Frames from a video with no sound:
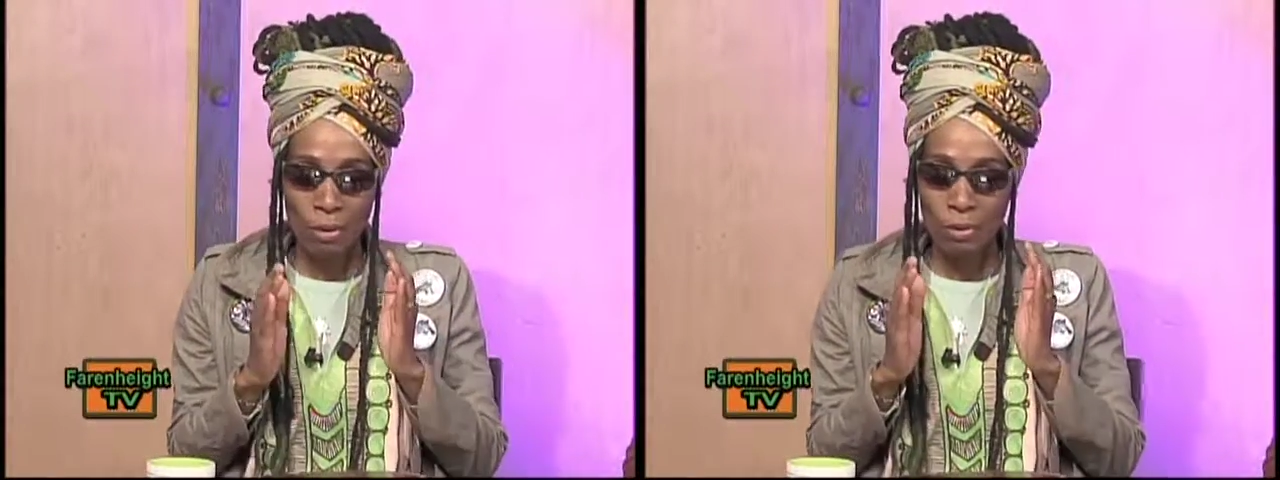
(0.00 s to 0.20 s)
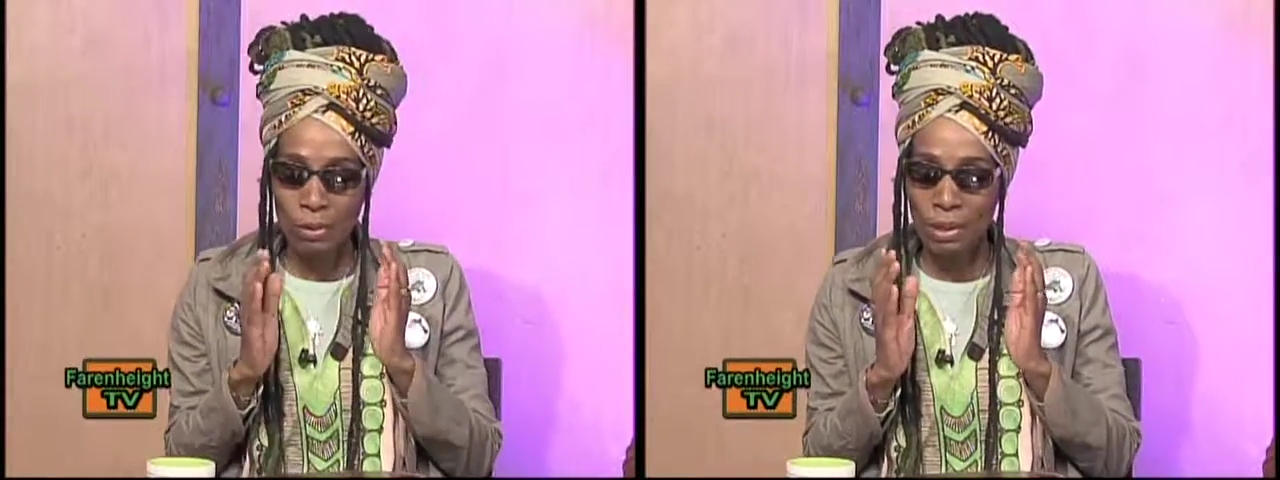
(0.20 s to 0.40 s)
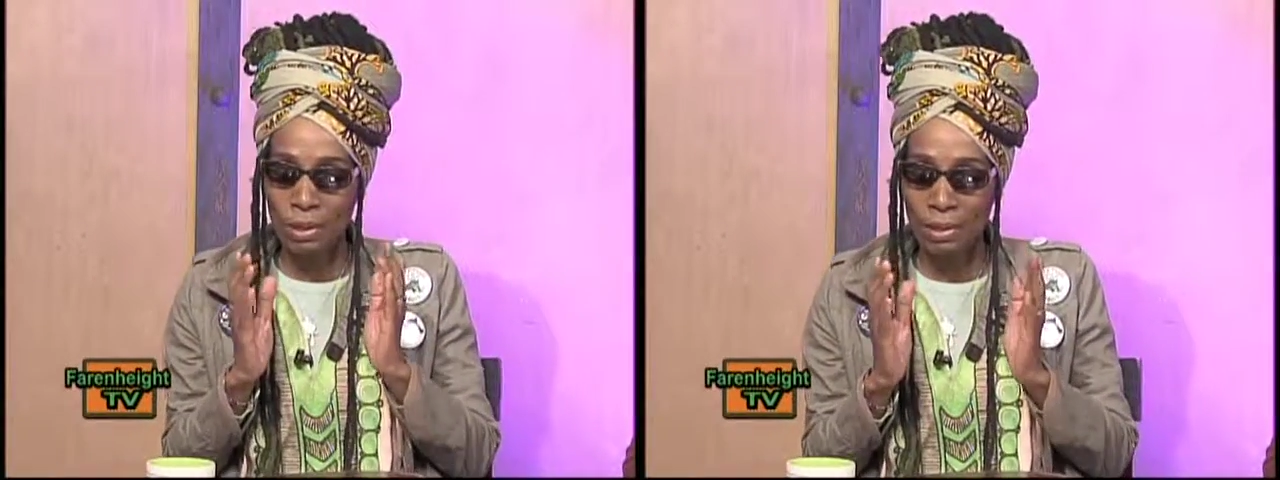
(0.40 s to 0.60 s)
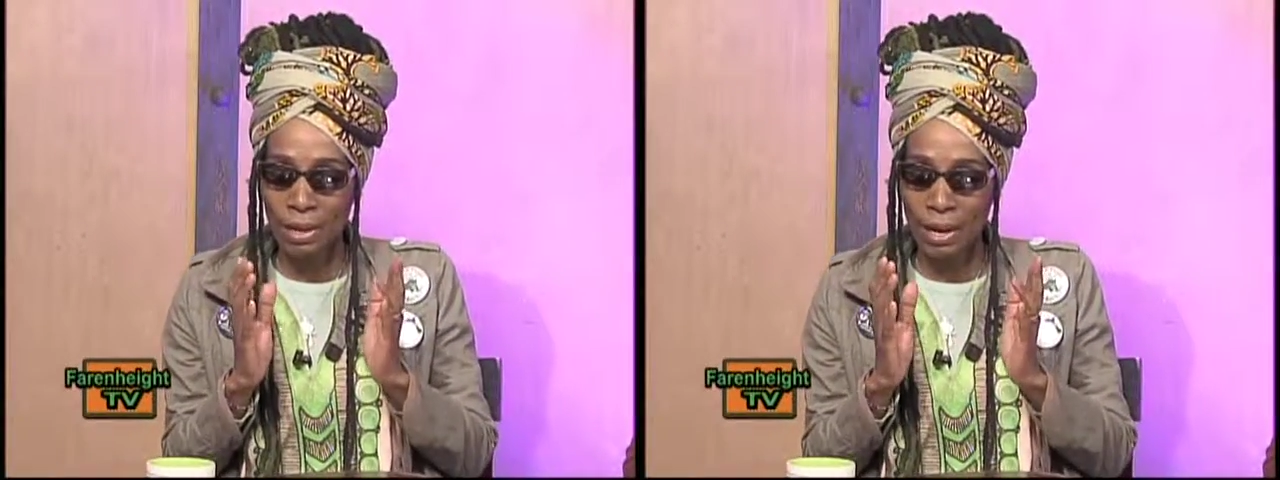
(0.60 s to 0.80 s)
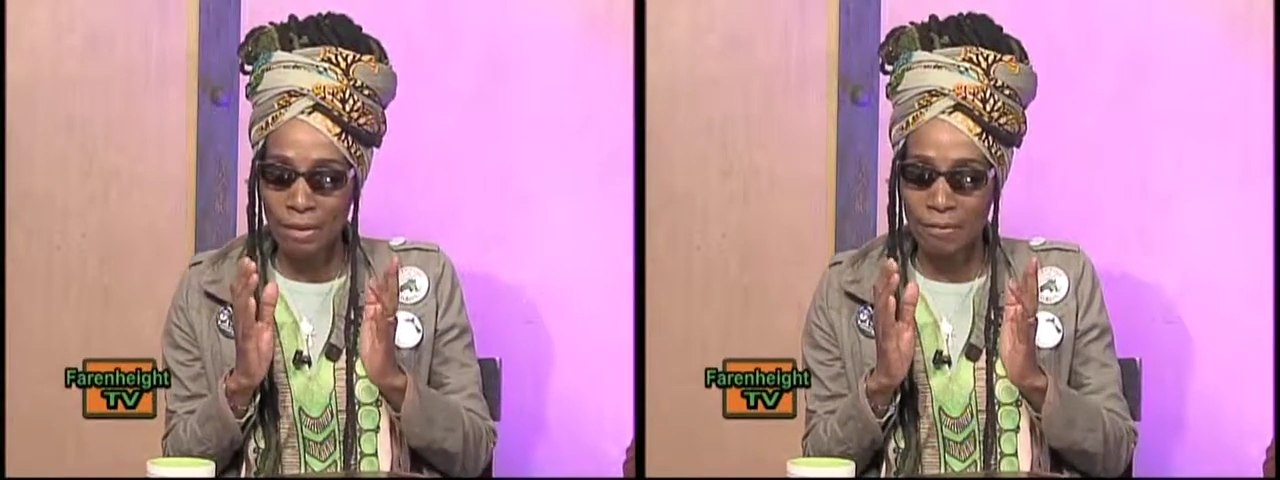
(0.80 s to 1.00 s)
when we look
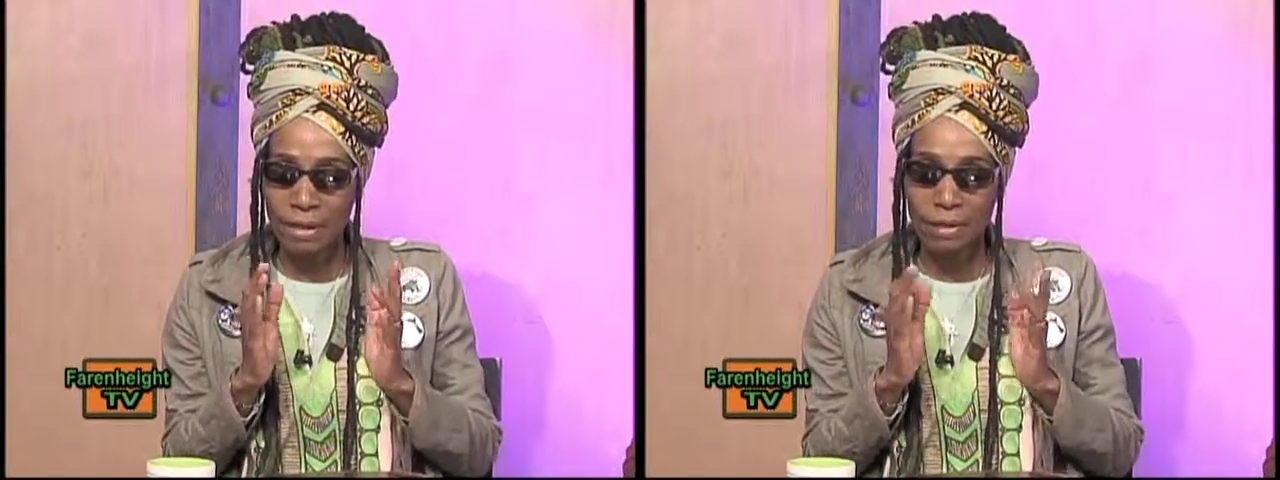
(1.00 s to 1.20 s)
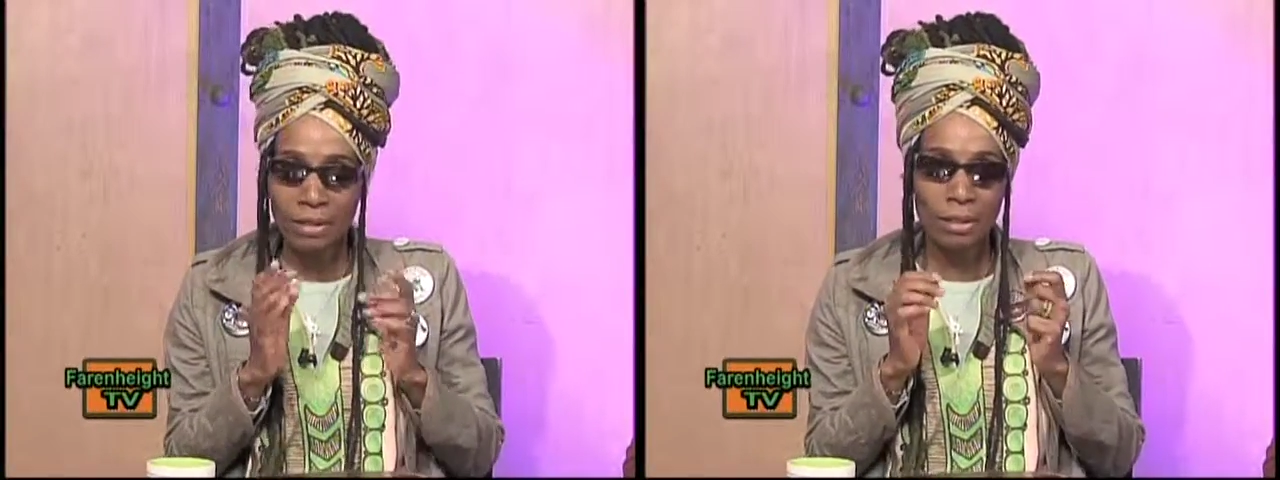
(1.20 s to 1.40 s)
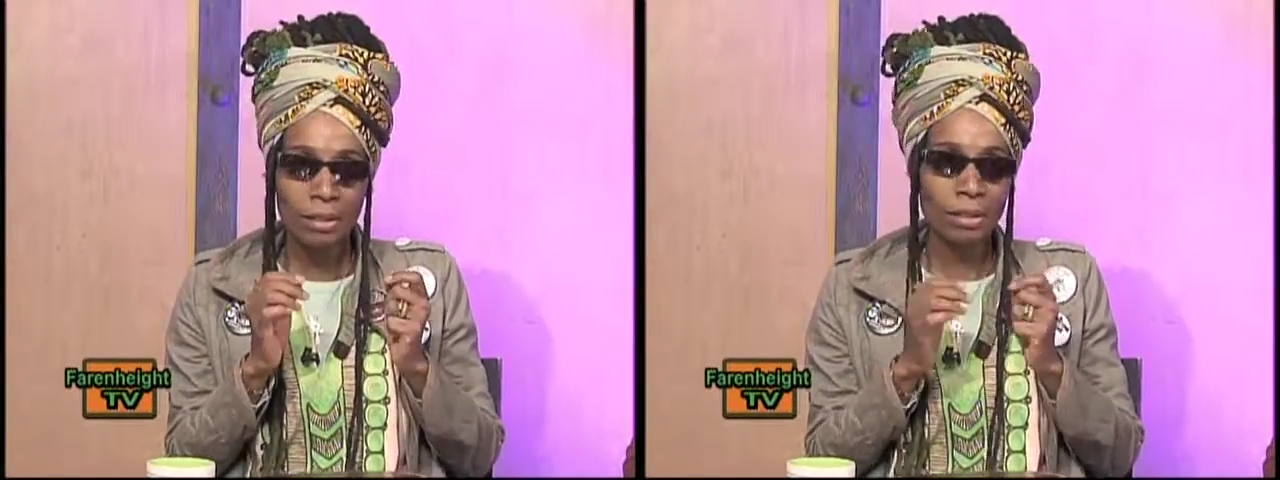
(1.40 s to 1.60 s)
at it, right, the,